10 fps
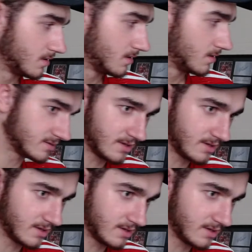Bloody
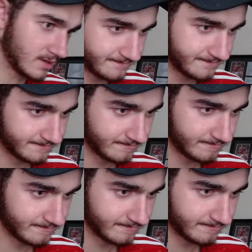hell.
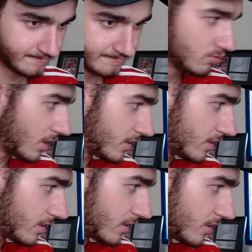Still
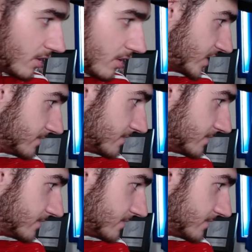going pear-shaped,